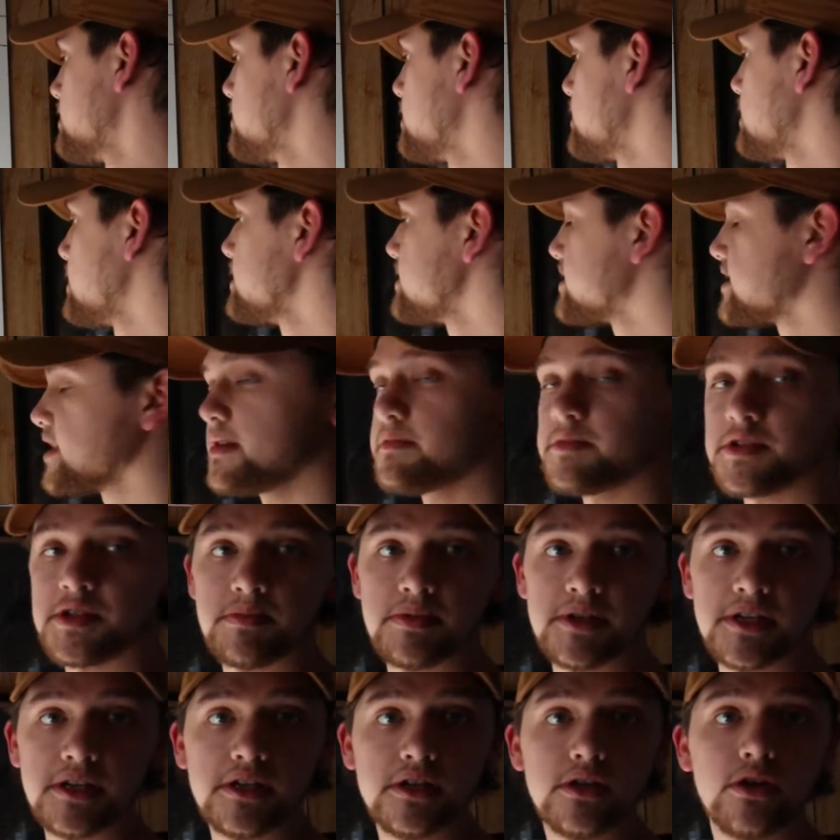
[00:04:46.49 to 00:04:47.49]
a times
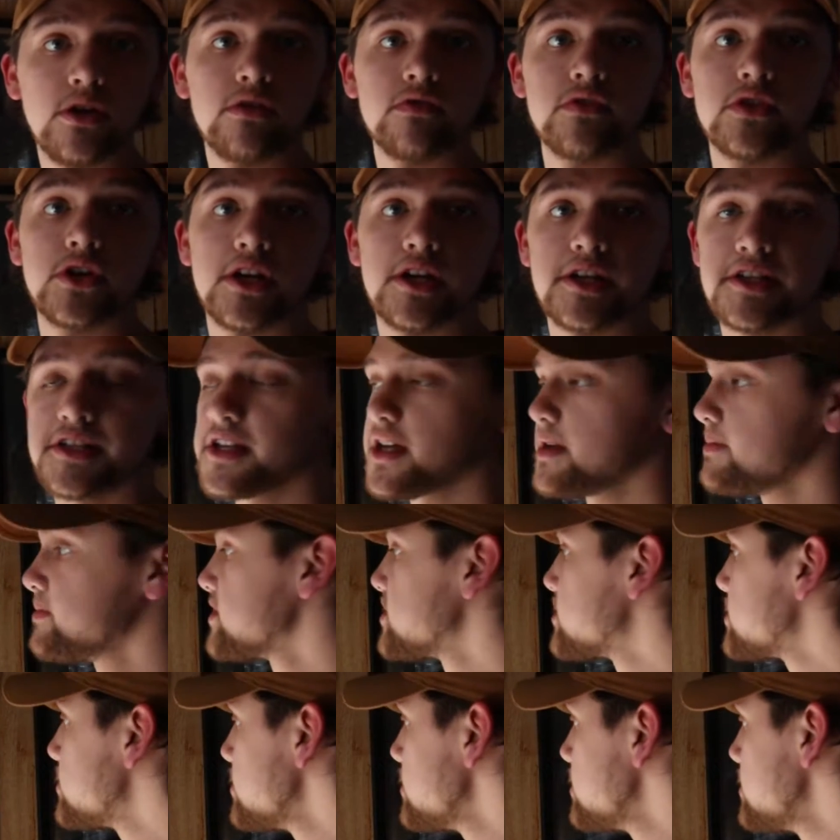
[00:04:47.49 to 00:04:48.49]
b over a times
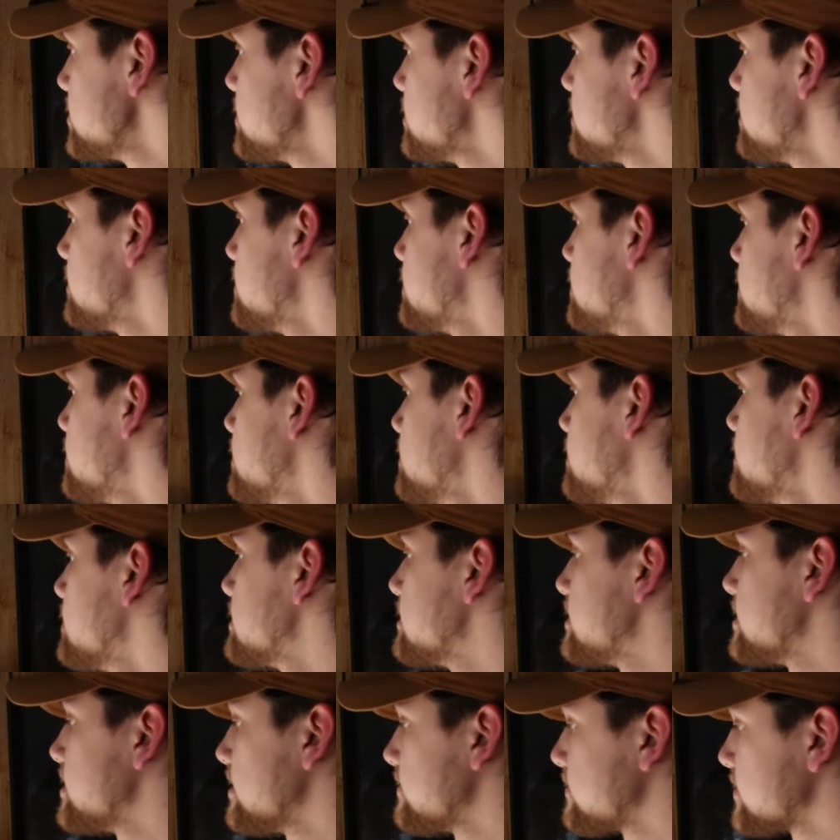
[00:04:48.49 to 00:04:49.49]
c.
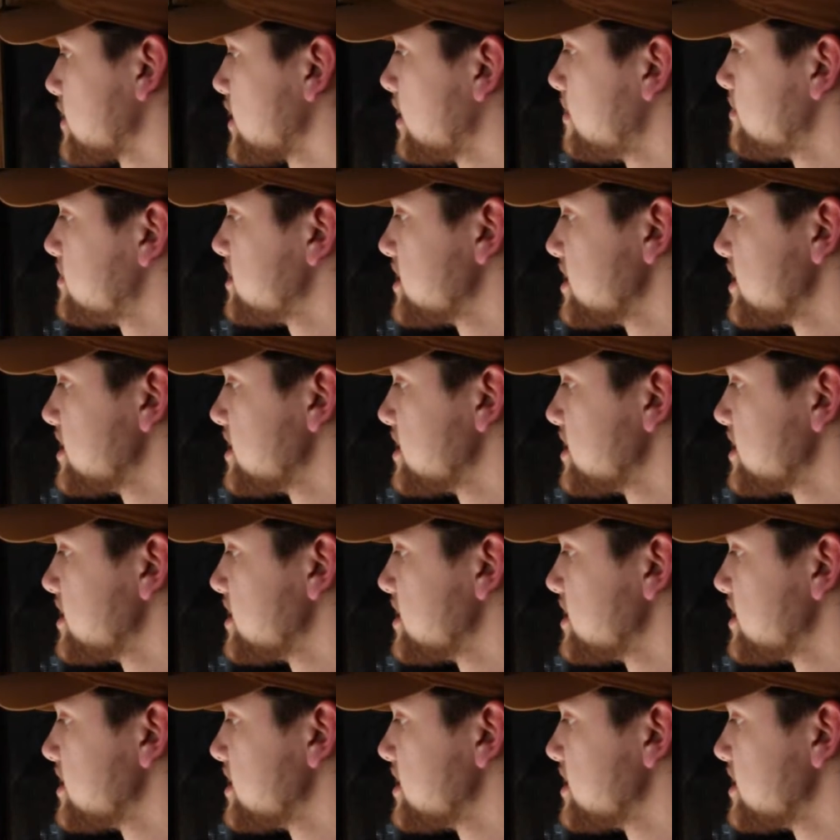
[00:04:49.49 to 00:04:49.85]
They have common